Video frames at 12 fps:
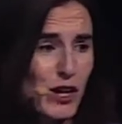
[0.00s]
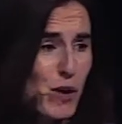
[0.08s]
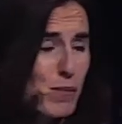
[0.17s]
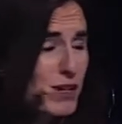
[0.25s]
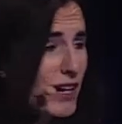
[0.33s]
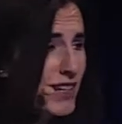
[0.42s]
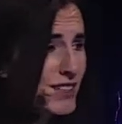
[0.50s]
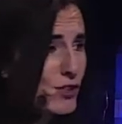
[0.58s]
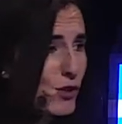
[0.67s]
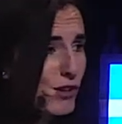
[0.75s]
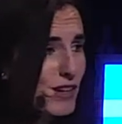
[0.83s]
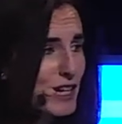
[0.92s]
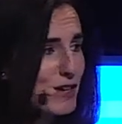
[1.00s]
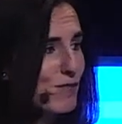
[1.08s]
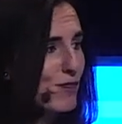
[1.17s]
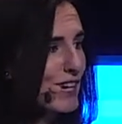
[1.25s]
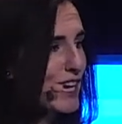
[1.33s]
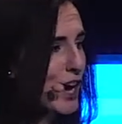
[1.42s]
But our story
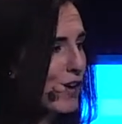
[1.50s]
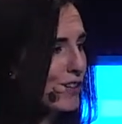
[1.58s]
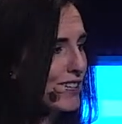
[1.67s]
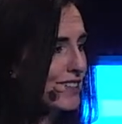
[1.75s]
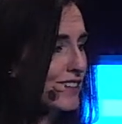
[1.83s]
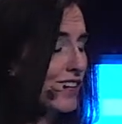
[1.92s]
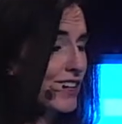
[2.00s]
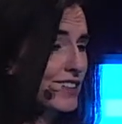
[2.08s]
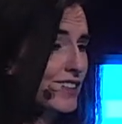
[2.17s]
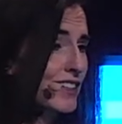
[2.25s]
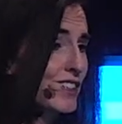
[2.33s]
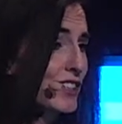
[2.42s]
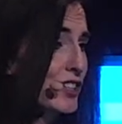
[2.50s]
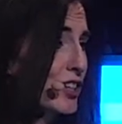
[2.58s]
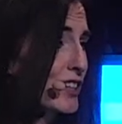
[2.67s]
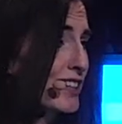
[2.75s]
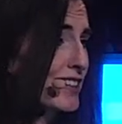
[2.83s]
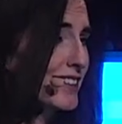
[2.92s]
really only started just